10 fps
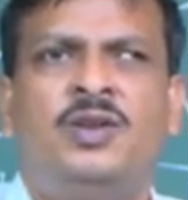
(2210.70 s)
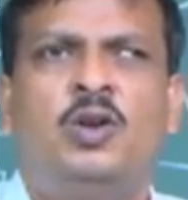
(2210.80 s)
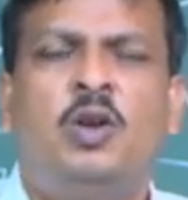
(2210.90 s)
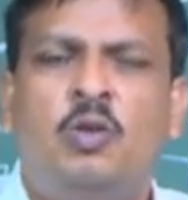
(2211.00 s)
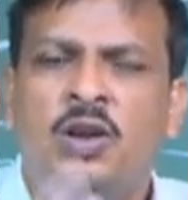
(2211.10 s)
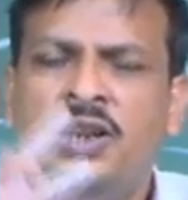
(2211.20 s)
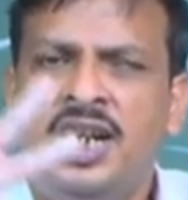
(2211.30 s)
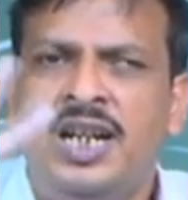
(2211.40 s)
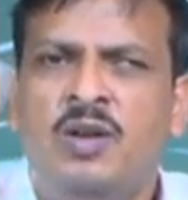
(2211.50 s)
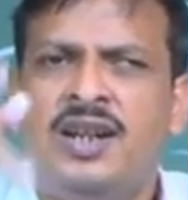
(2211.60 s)
So,
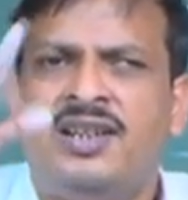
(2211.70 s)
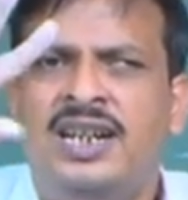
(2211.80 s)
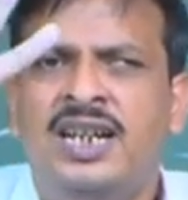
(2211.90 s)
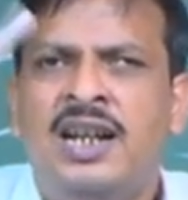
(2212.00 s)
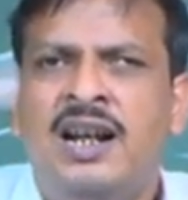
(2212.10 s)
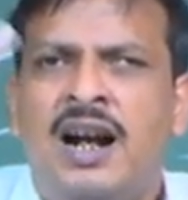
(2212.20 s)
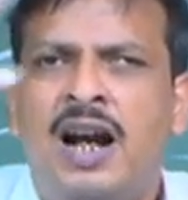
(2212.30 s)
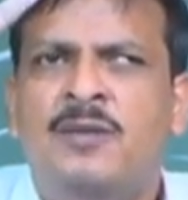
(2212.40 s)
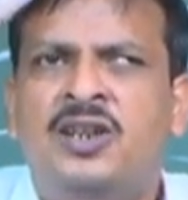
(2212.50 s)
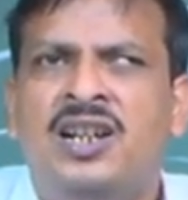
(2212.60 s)
continuously
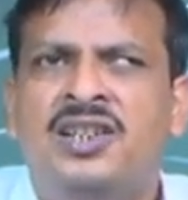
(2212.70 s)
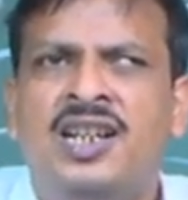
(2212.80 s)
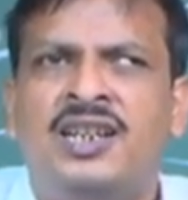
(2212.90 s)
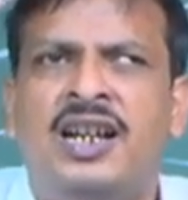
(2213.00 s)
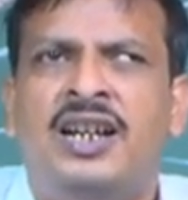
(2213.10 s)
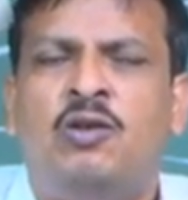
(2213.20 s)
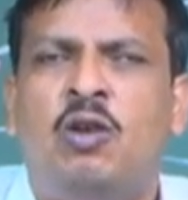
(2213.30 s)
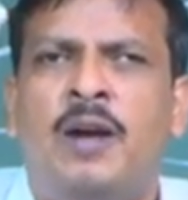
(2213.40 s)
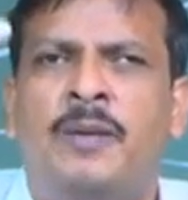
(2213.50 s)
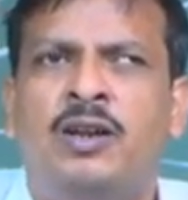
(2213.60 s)
I am changing the
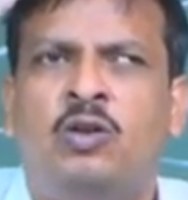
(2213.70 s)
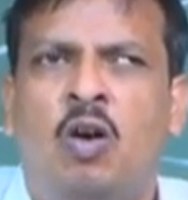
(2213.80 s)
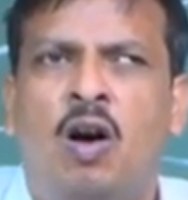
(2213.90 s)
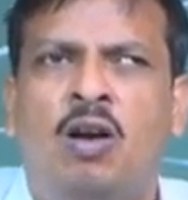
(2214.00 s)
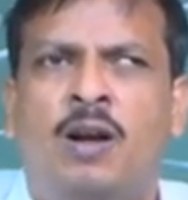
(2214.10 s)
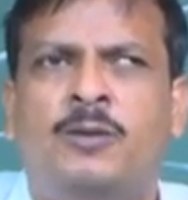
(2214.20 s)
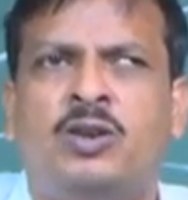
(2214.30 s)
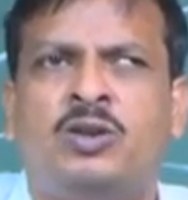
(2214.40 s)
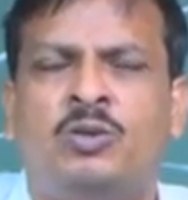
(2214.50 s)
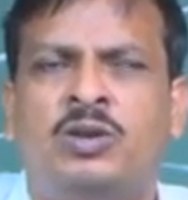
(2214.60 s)
requirement goal of the
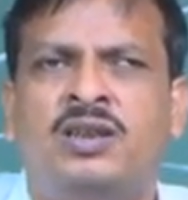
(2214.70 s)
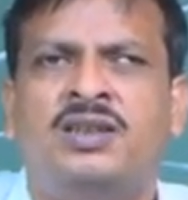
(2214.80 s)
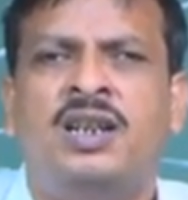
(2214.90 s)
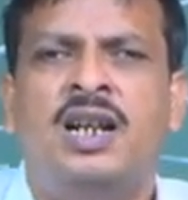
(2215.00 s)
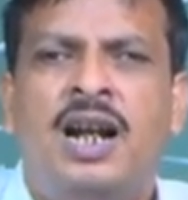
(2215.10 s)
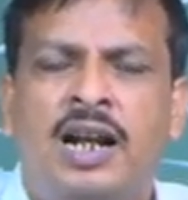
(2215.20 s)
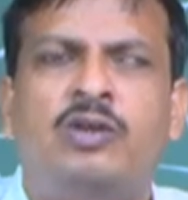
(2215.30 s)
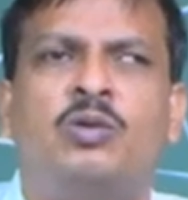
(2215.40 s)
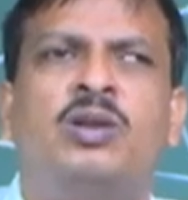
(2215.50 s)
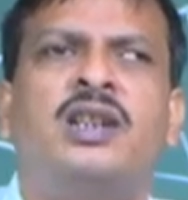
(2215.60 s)
students and
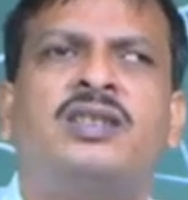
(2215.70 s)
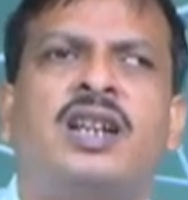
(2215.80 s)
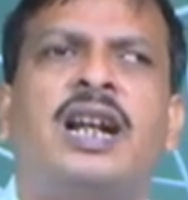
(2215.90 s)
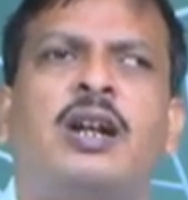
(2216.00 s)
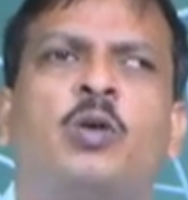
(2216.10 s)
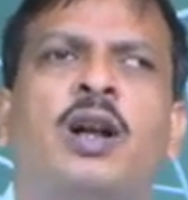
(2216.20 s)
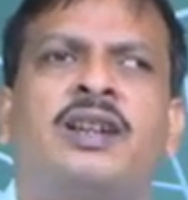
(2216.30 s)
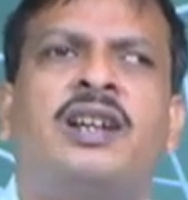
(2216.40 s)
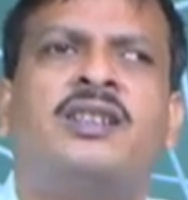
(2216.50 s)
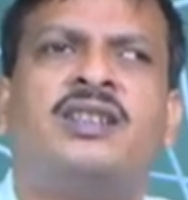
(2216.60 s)
students are acquire
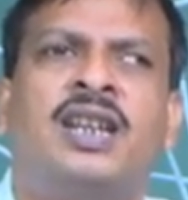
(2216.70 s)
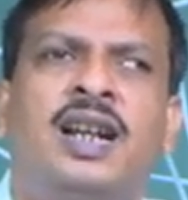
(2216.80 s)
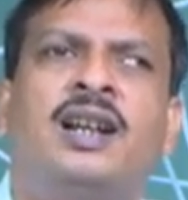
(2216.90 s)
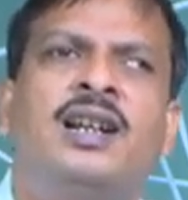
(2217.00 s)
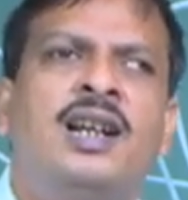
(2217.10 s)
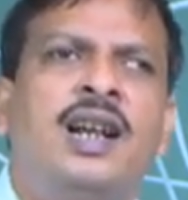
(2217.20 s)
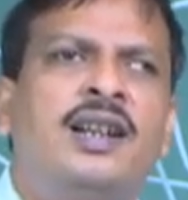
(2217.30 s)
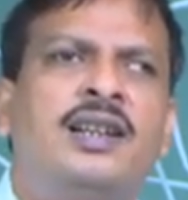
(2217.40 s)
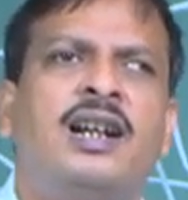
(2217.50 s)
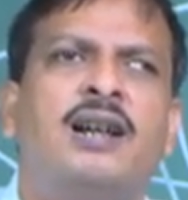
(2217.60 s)
their skill
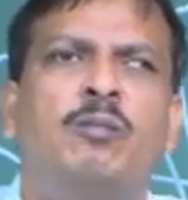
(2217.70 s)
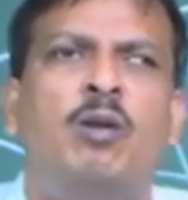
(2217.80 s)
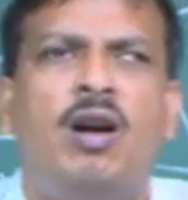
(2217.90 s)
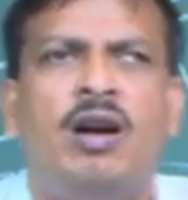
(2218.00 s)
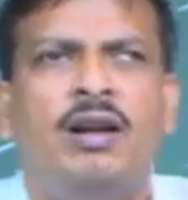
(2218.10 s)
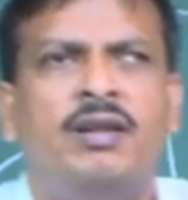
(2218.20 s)
and their employ.